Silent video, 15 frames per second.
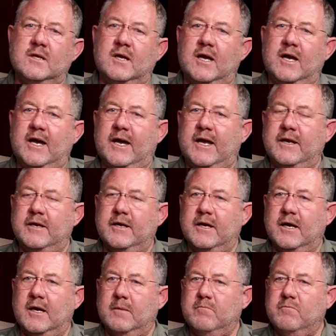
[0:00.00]
and
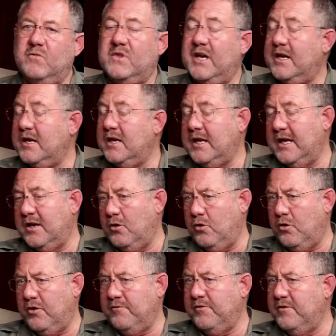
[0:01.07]
they can get a
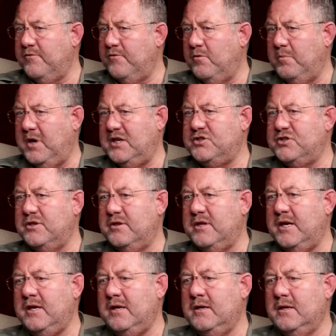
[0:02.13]
lot of information
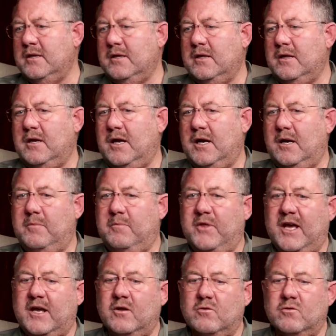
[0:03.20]
there.
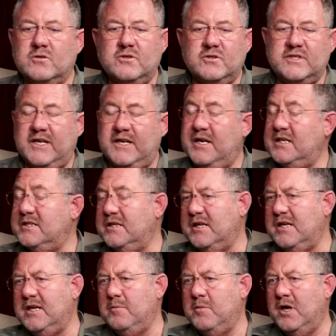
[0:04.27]
They can also send us an
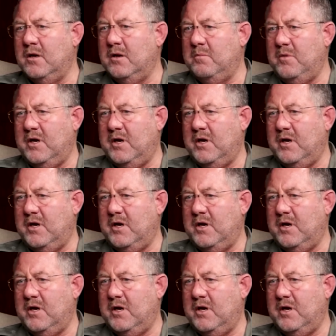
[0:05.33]
email. My